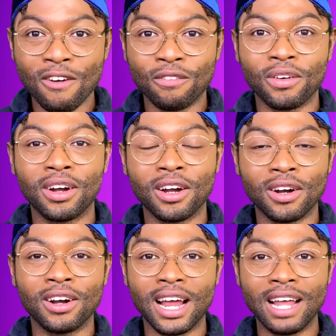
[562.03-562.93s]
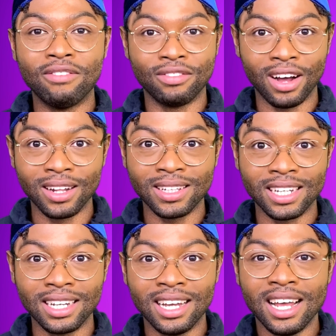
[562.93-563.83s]
for her and
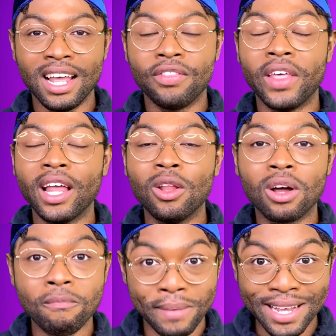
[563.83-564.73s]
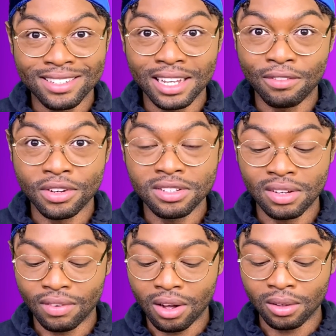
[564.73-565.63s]
Vivaldi. They look amazing, first
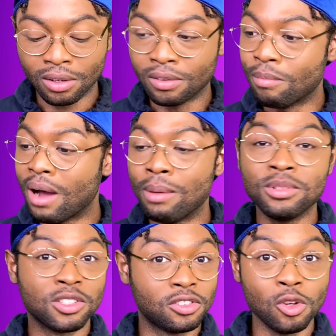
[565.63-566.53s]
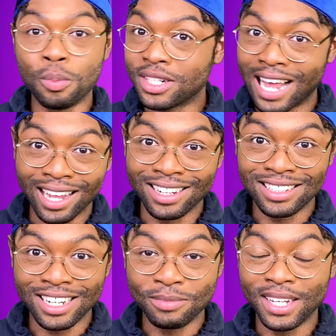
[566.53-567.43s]
of all. The mom's super
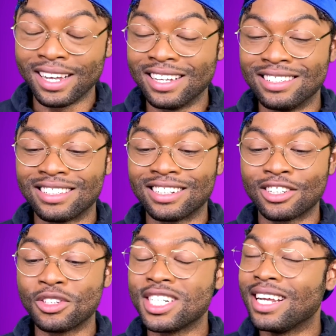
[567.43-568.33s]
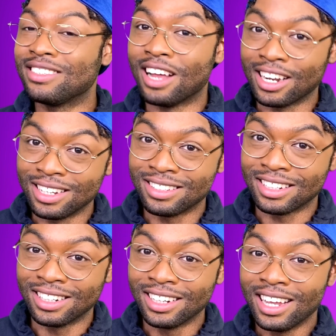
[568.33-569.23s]
talented because crochet is not
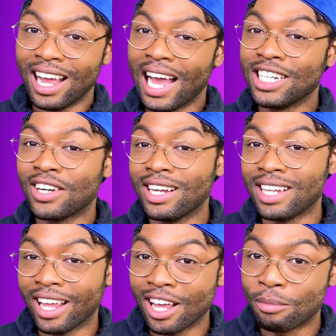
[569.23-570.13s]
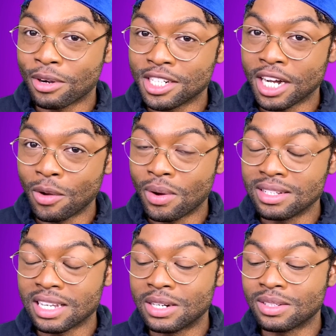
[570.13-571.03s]
easy. I tried taking up crochet
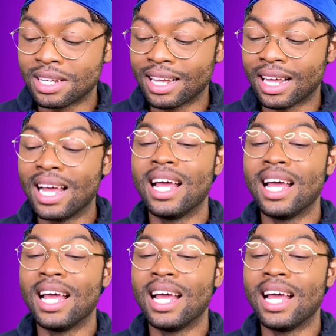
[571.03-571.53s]
once and I was like,